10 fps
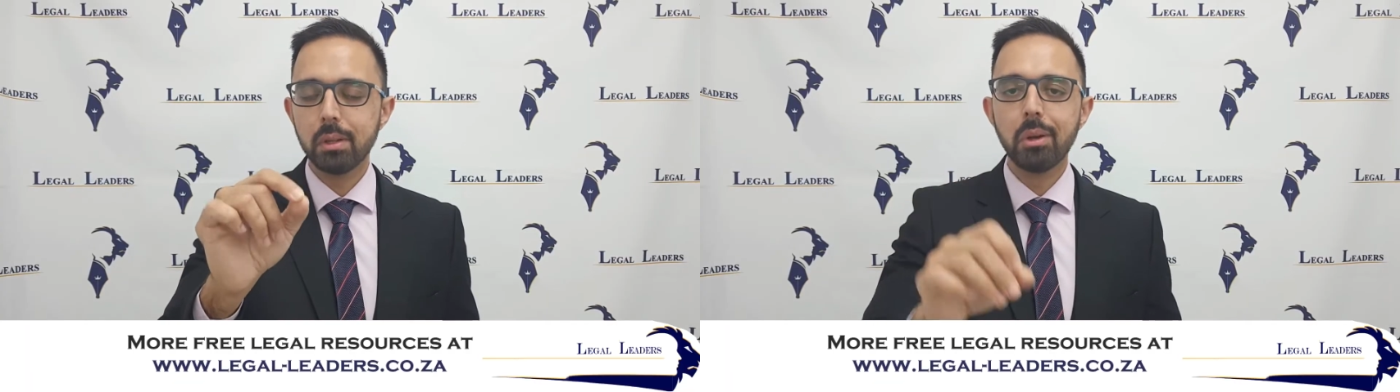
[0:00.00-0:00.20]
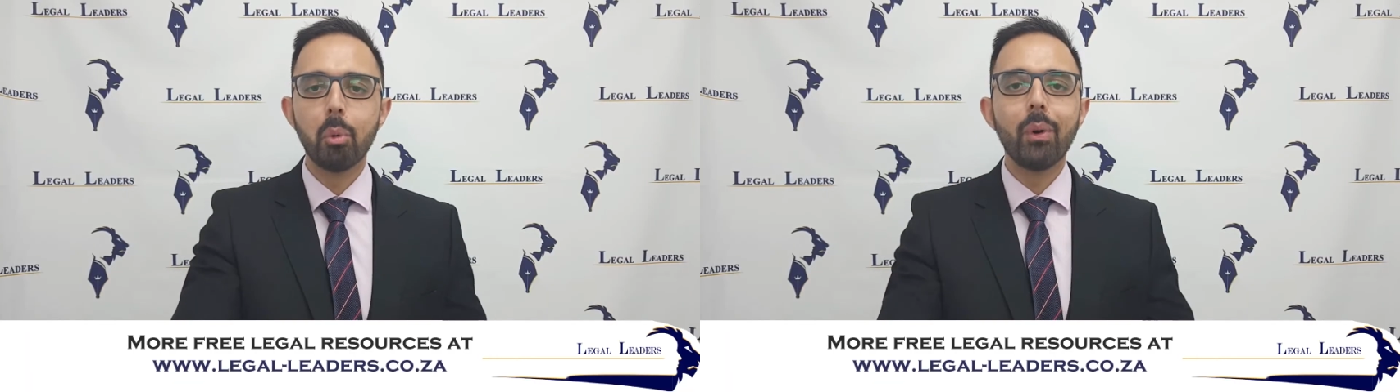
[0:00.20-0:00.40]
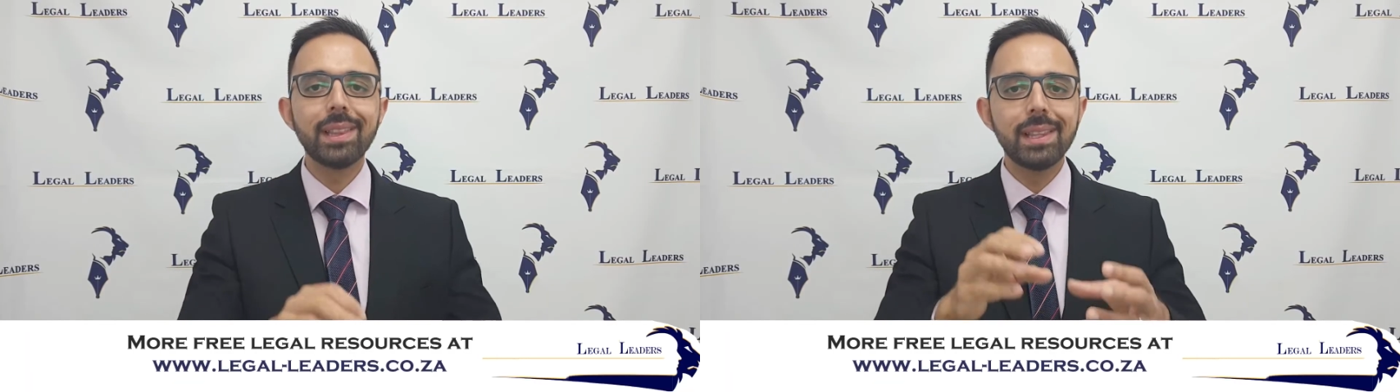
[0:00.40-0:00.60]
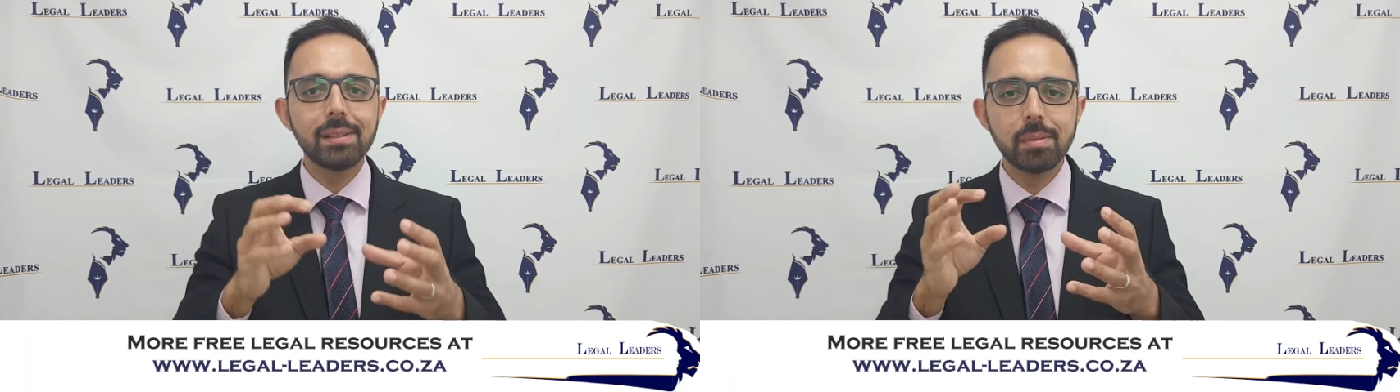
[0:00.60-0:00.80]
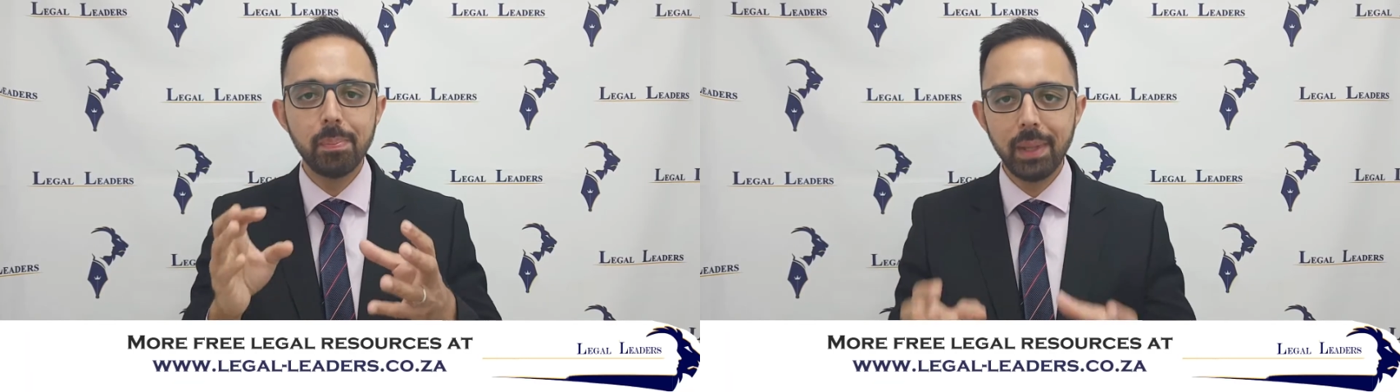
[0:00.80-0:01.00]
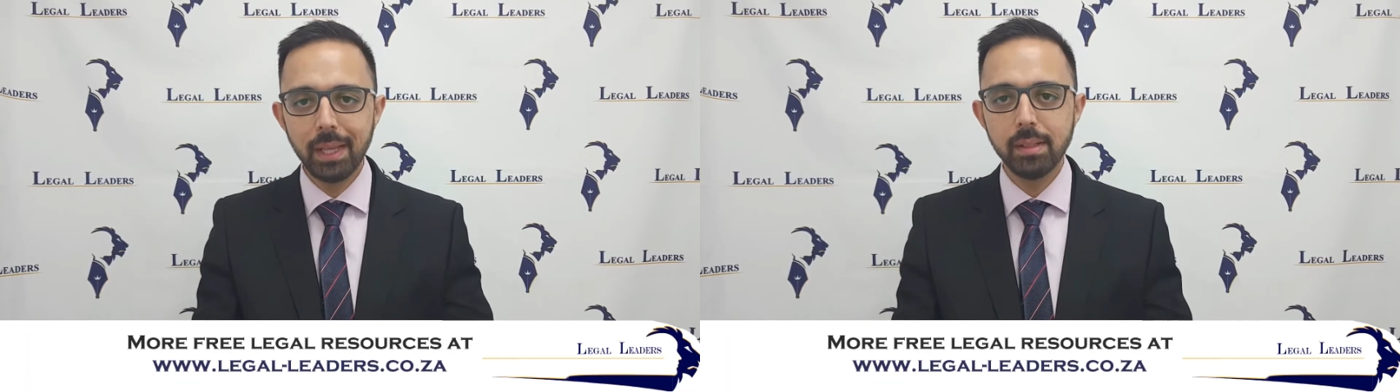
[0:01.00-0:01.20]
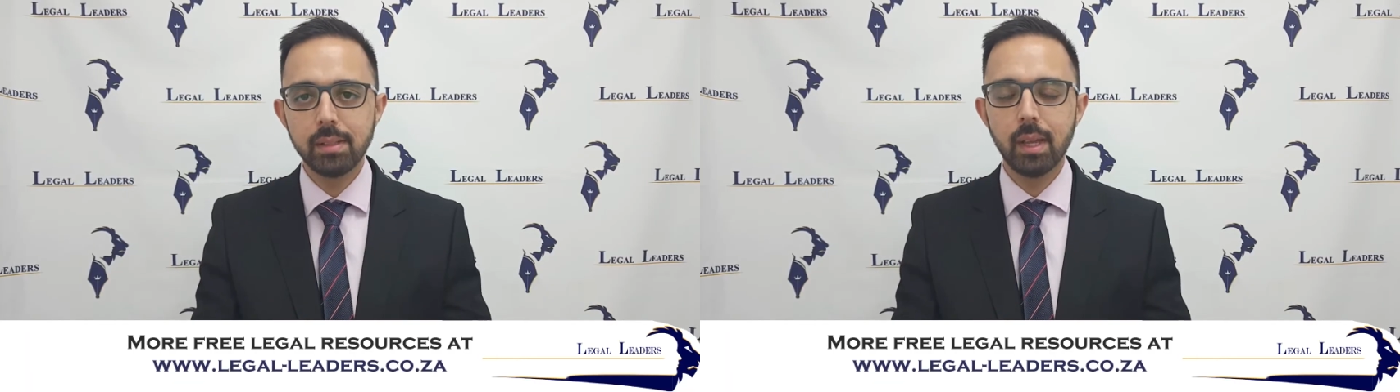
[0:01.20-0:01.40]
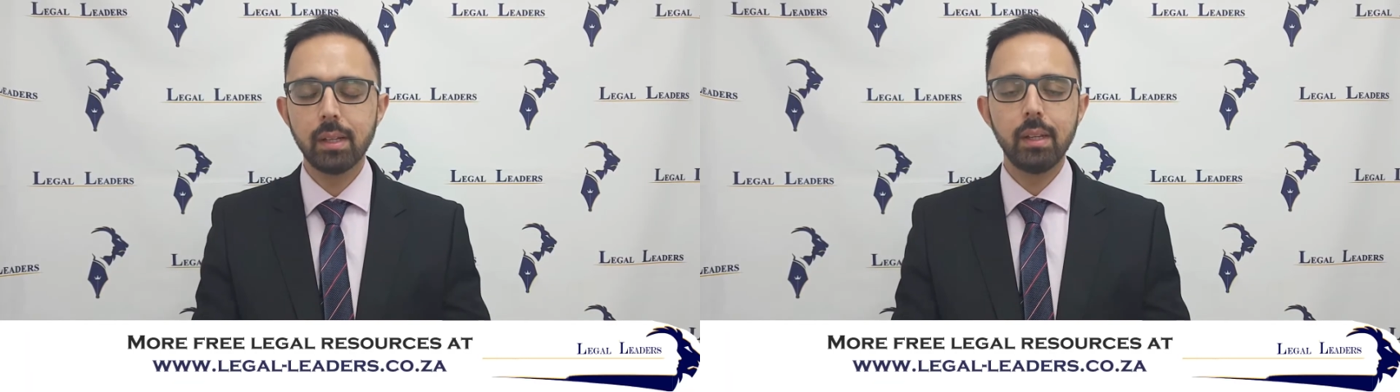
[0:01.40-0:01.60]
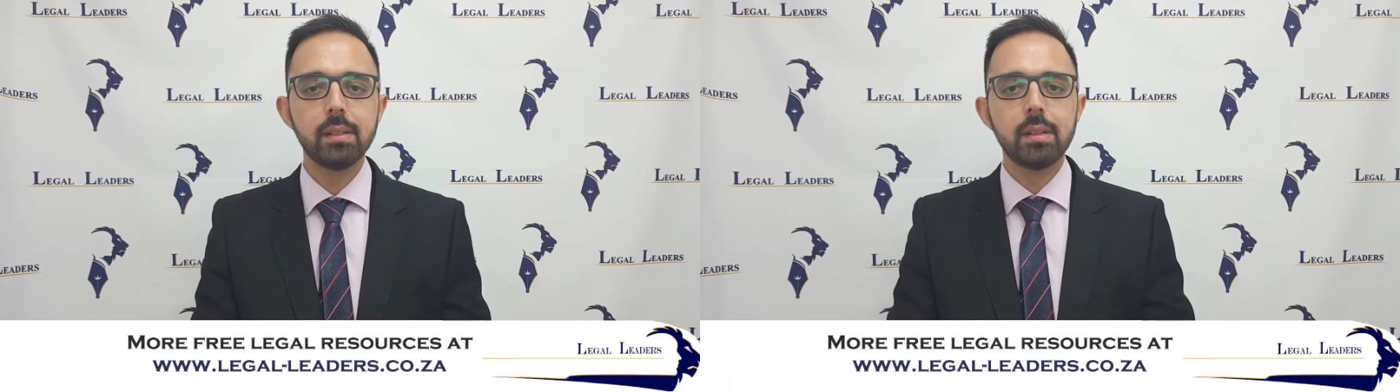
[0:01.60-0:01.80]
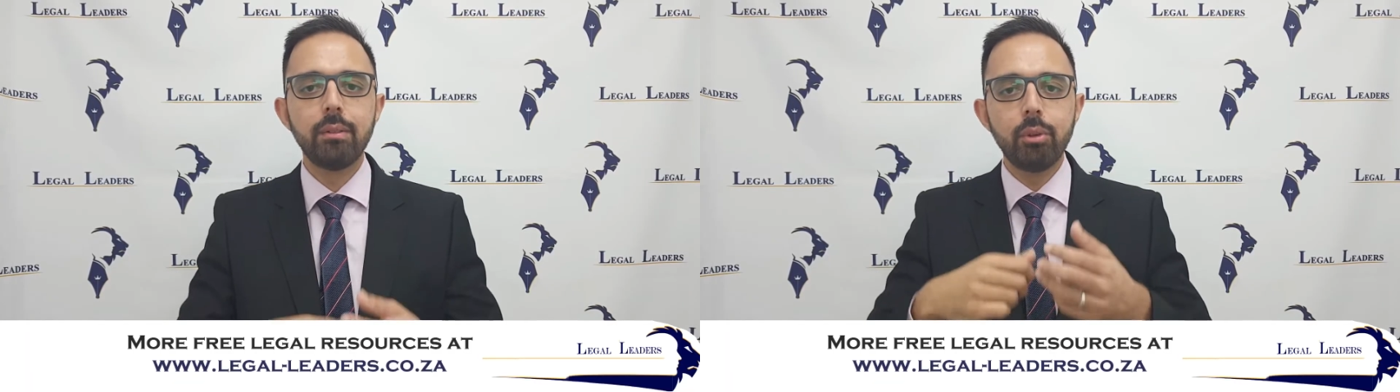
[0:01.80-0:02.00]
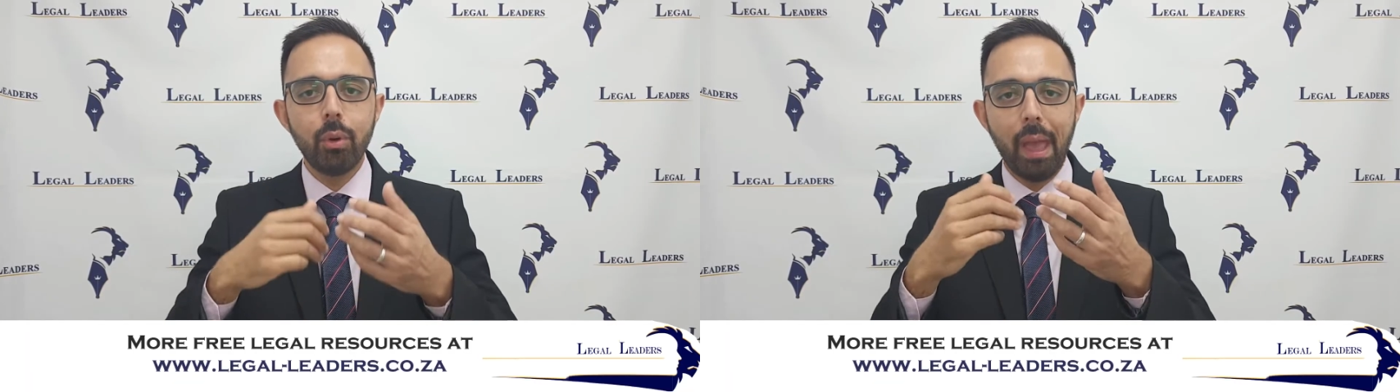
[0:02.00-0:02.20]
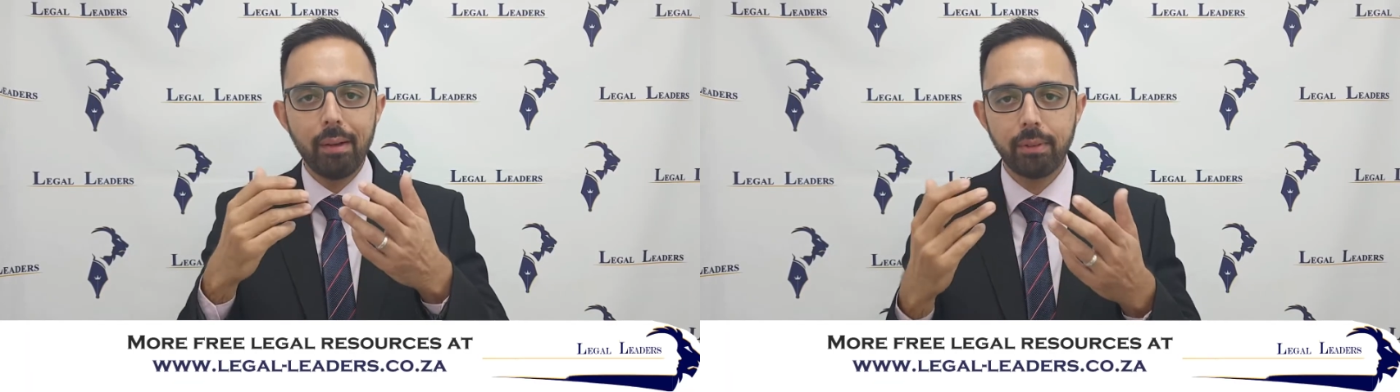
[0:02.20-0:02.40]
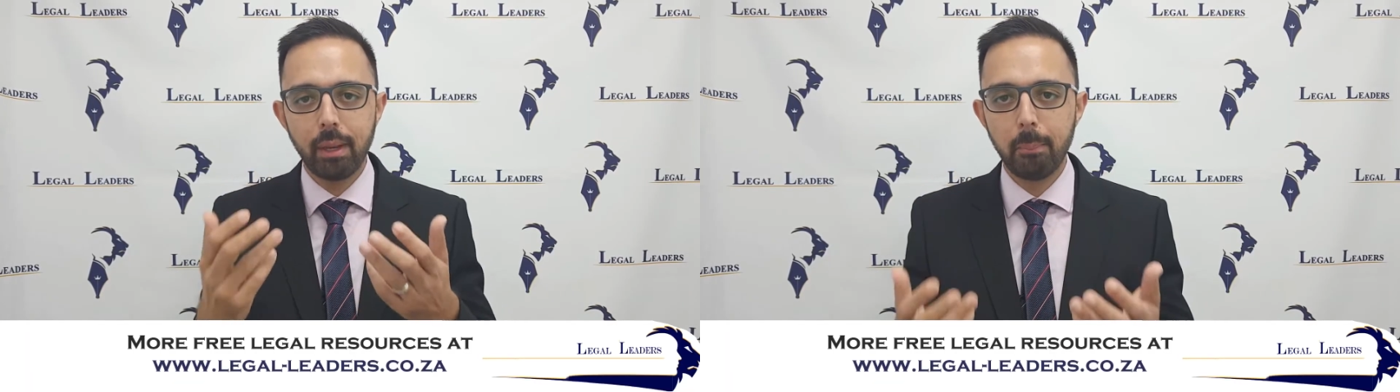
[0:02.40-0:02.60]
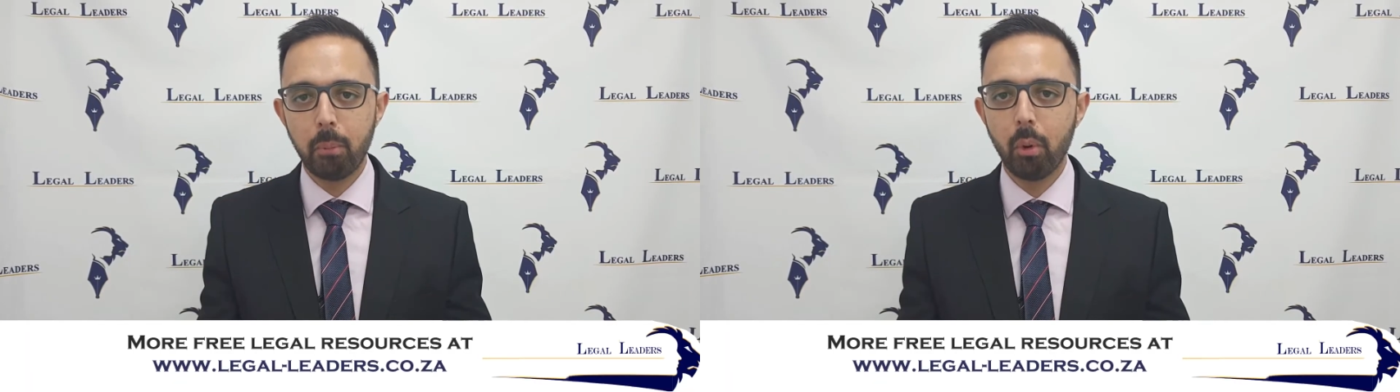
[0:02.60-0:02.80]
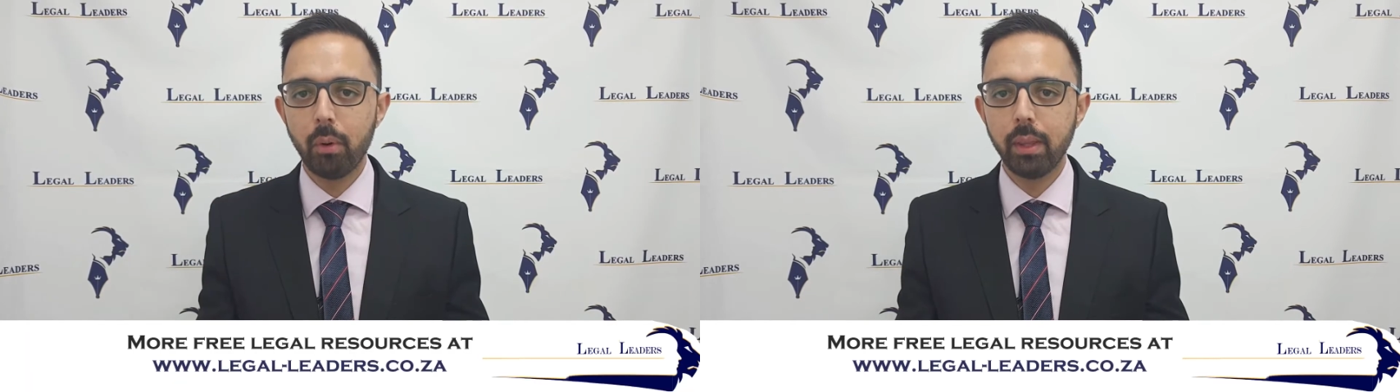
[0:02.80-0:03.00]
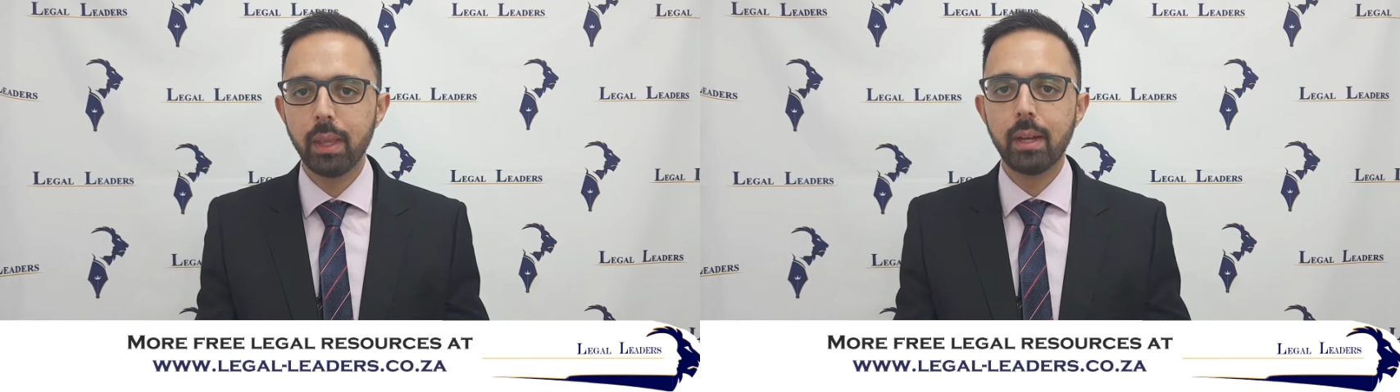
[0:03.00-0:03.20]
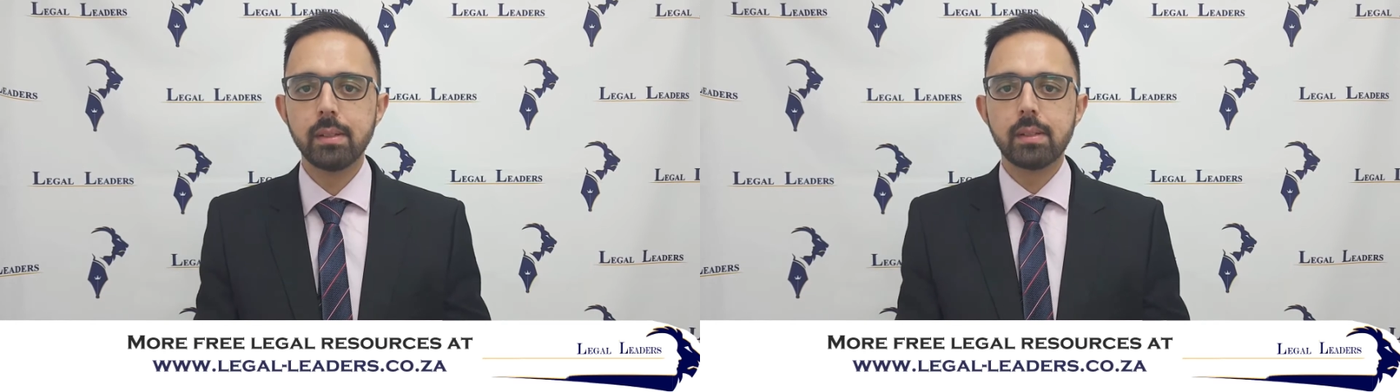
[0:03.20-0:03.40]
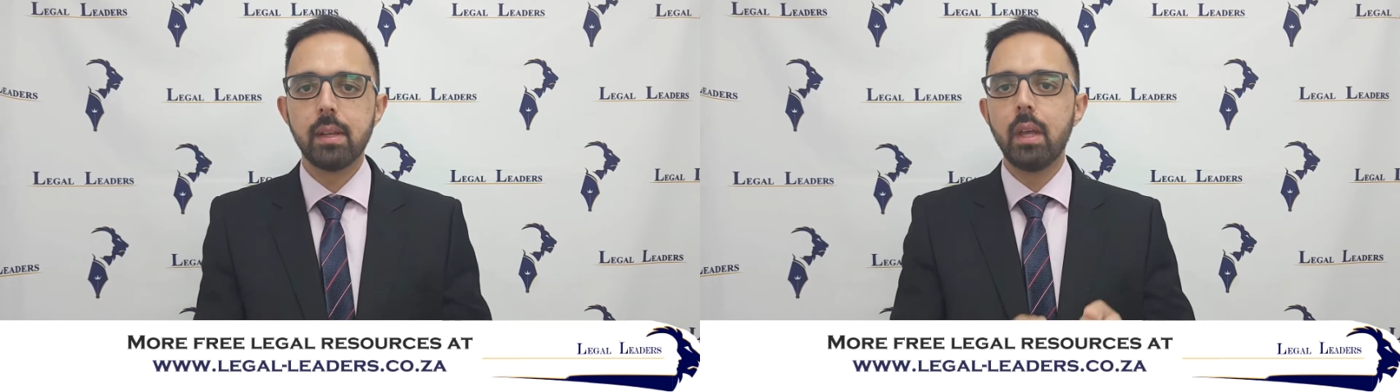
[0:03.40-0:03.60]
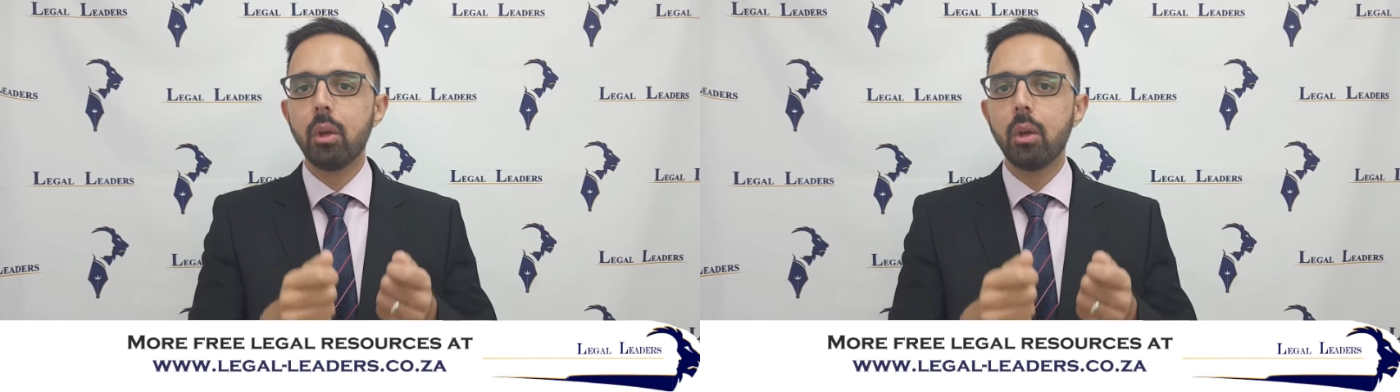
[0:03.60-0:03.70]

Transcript: What this means that is if you have an employee that has